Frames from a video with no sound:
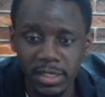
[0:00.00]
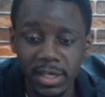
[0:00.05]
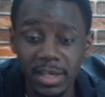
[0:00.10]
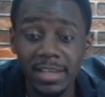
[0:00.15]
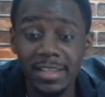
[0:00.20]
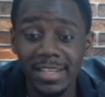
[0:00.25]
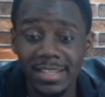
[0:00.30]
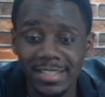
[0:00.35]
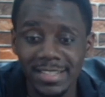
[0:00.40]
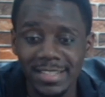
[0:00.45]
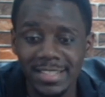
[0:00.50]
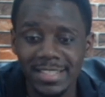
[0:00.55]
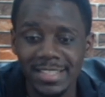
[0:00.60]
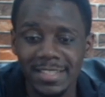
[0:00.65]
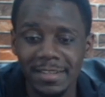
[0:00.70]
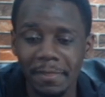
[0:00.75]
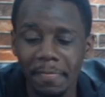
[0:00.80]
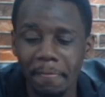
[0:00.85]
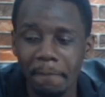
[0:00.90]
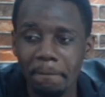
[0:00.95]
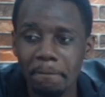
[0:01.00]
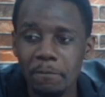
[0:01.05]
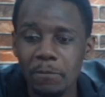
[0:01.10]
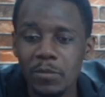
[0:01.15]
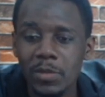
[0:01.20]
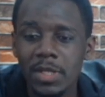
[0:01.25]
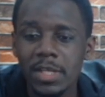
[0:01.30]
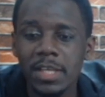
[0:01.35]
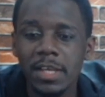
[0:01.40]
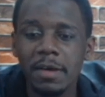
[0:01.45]
That's it.
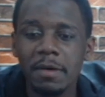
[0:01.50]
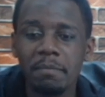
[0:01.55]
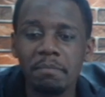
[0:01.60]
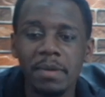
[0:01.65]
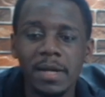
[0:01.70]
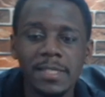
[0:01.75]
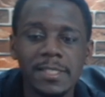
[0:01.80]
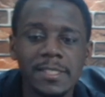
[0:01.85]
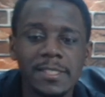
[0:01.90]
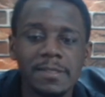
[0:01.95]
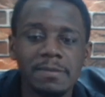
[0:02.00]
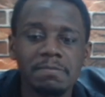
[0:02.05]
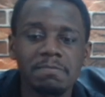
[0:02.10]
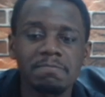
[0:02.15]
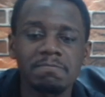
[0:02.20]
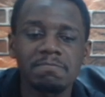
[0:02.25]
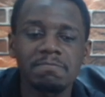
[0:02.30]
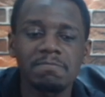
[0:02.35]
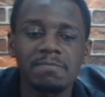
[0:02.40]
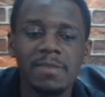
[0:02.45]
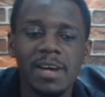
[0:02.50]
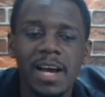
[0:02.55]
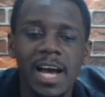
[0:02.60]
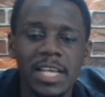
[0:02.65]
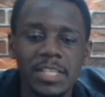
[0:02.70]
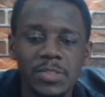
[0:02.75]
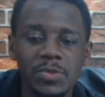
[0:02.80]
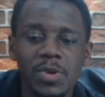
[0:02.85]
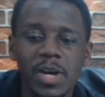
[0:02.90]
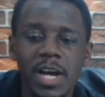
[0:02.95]
But
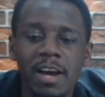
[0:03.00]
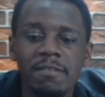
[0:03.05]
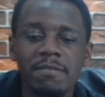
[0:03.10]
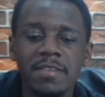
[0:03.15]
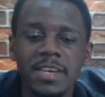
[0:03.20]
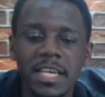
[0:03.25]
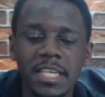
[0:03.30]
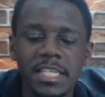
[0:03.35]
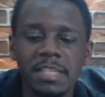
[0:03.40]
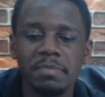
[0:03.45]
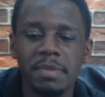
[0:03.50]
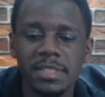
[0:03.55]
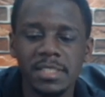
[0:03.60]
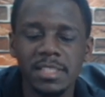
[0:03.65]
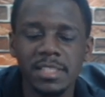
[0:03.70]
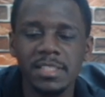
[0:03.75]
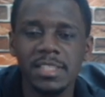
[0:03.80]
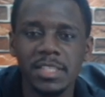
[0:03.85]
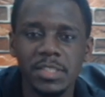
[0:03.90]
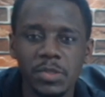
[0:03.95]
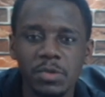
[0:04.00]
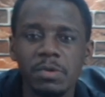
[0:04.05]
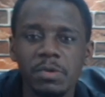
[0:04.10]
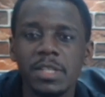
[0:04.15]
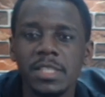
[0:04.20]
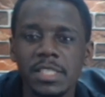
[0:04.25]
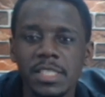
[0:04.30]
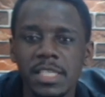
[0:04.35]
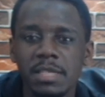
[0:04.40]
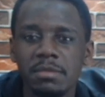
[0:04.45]
Arsenal have 80% chances of
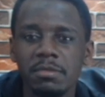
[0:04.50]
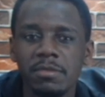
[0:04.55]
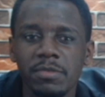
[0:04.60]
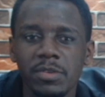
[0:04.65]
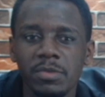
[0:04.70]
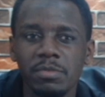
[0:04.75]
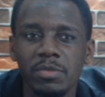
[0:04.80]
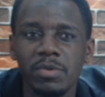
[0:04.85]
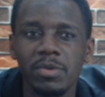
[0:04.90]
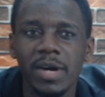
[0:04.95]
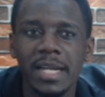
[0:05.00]
winning this game of football.